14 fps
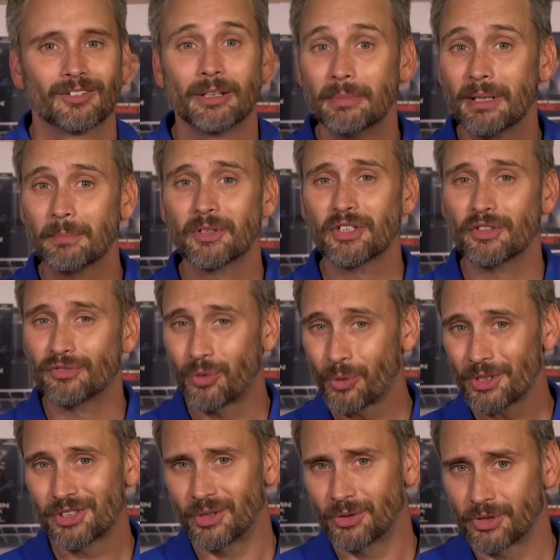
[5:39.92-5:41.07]
Remember that
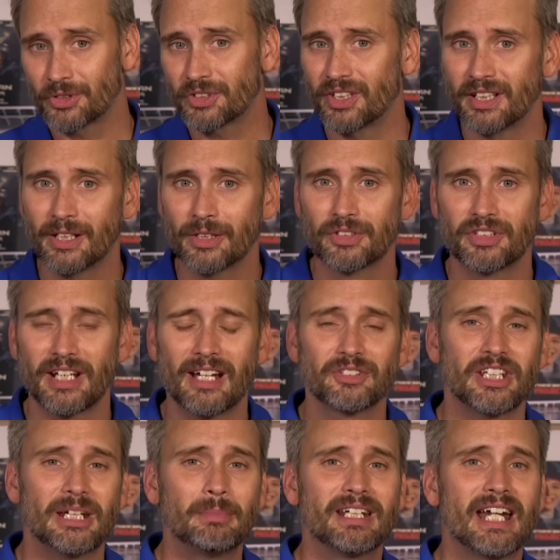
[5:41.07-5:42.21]
Force users can hear sounds
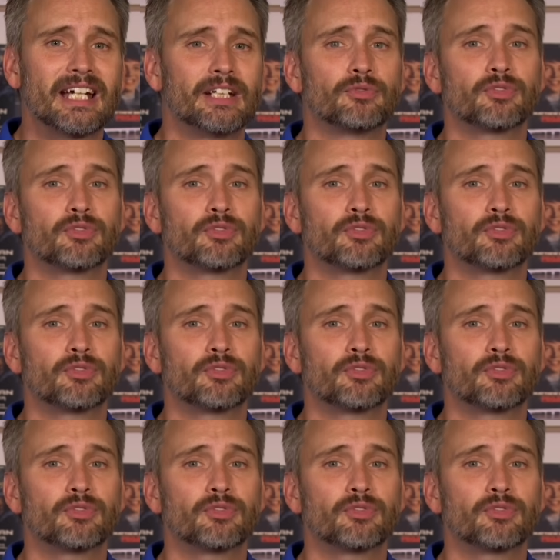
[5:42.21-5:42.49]
emanating